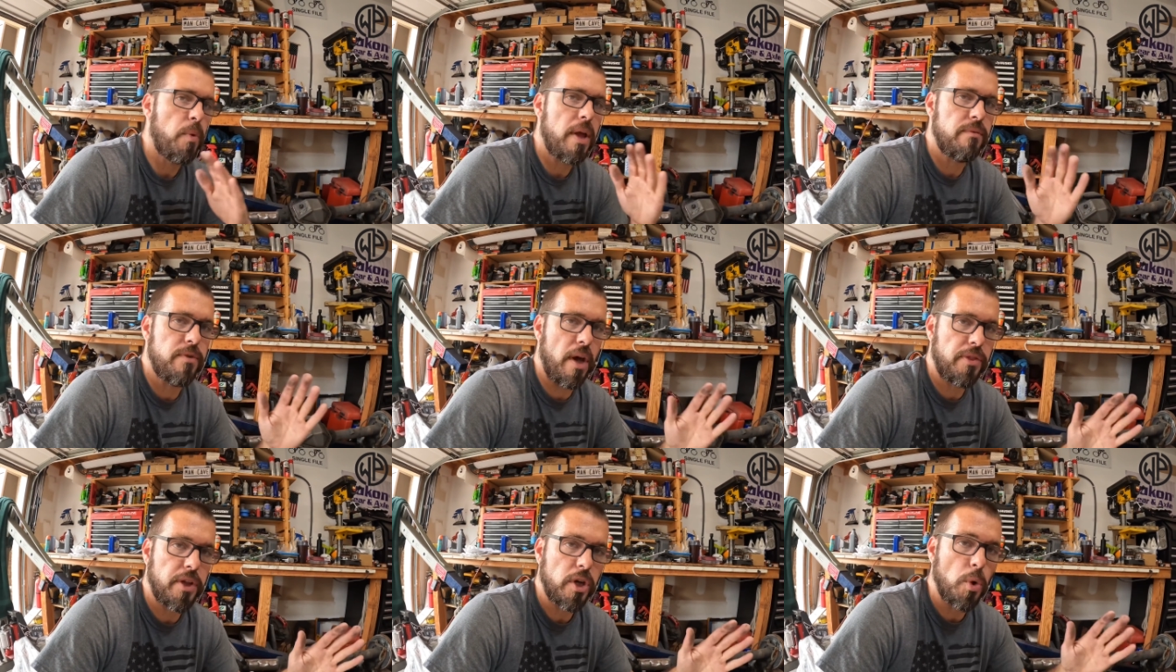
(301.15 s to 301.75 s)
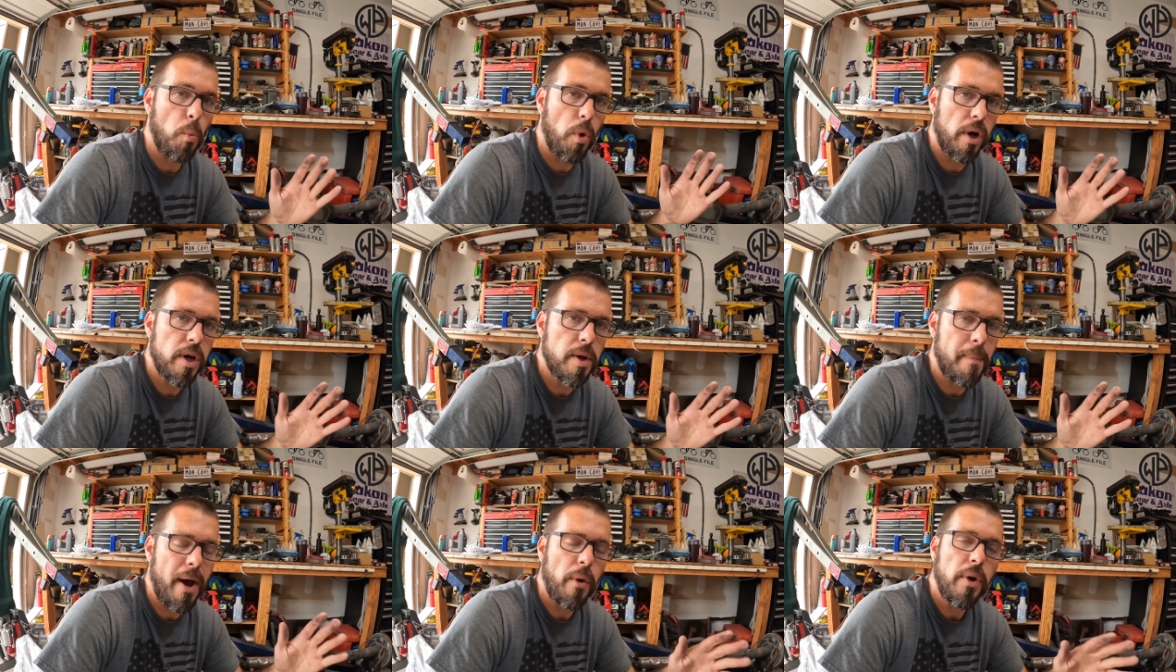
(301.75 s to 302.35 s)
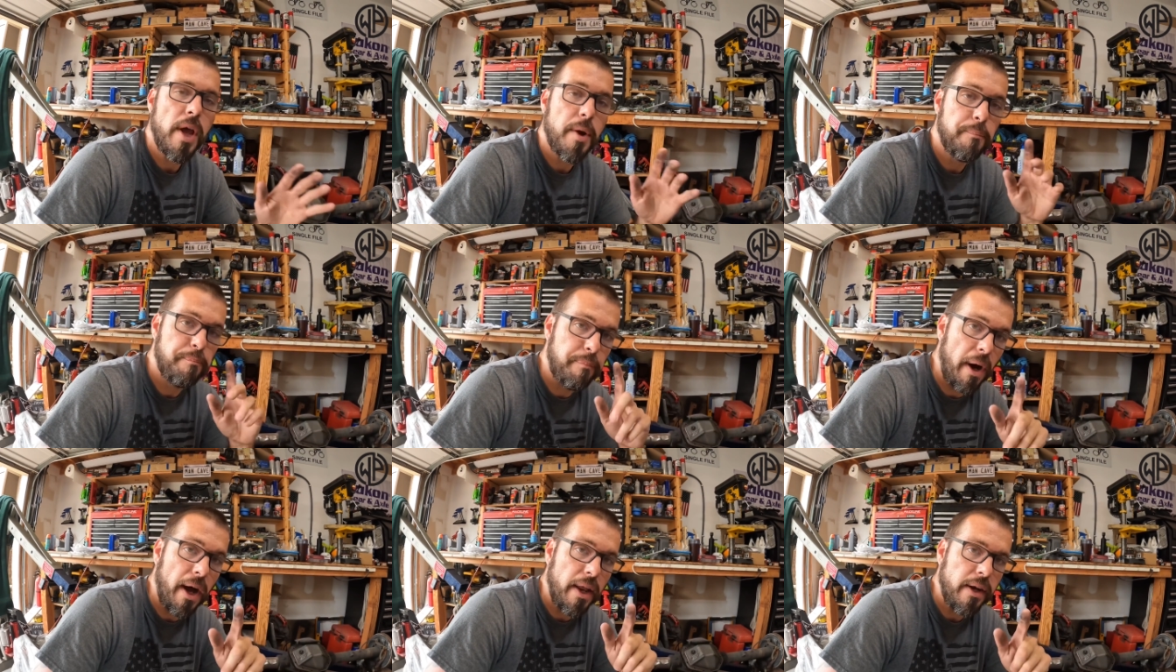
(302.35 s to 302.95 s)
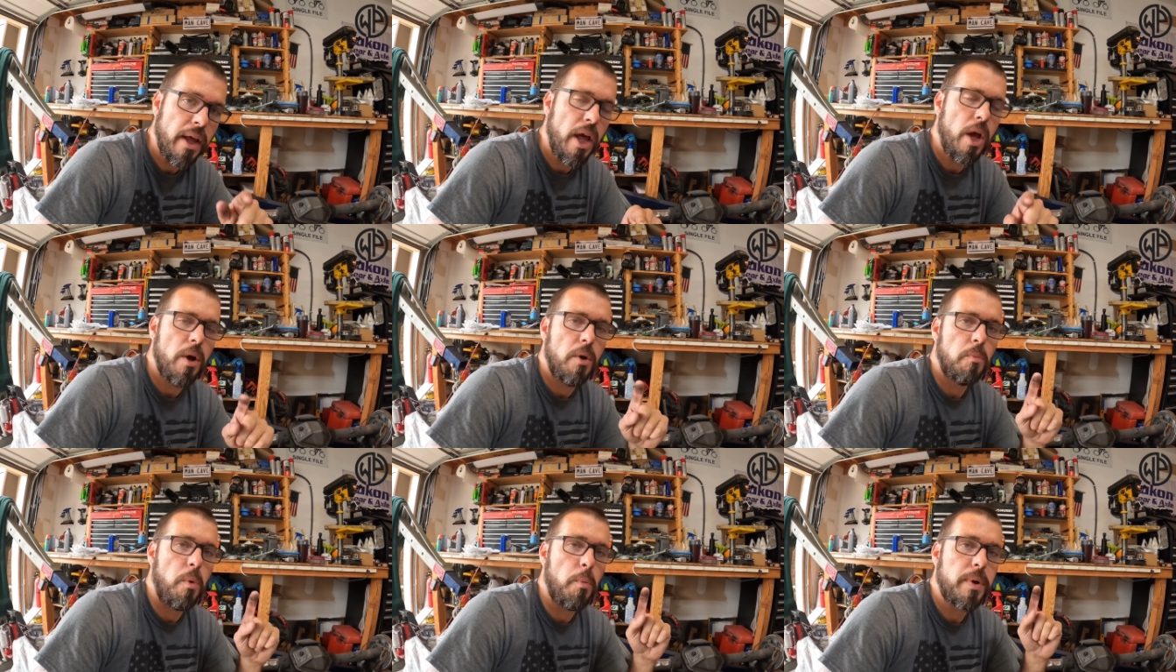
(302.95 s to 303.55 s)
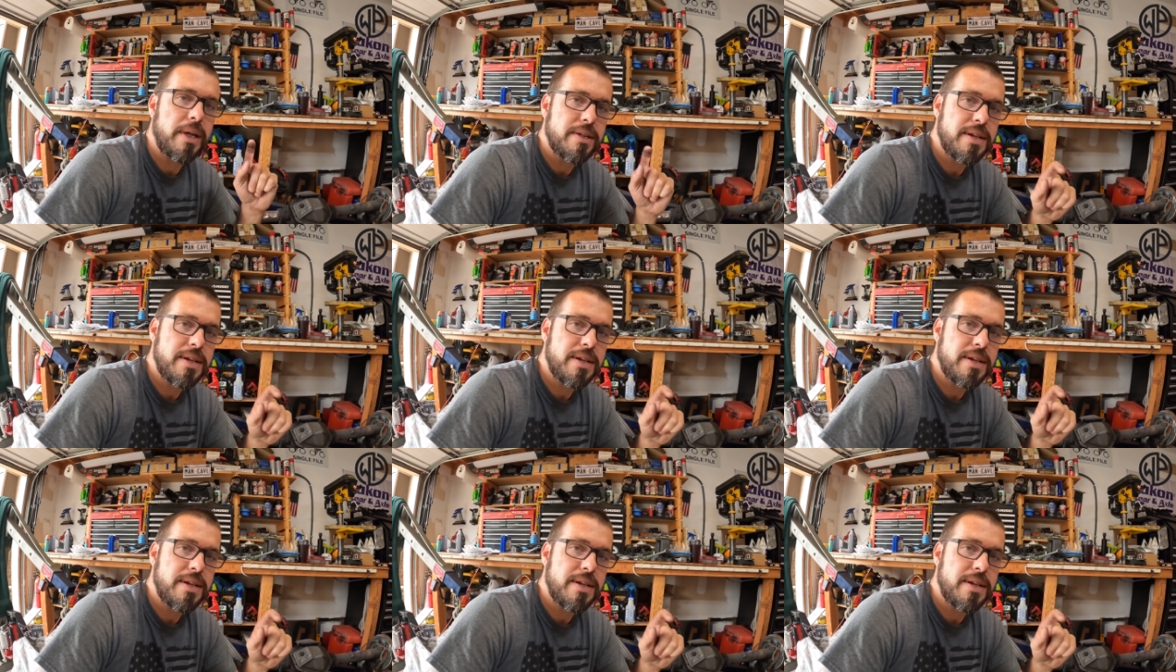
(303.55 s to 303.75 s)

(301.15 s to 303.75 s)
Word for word: We have nothing to worry about. But when we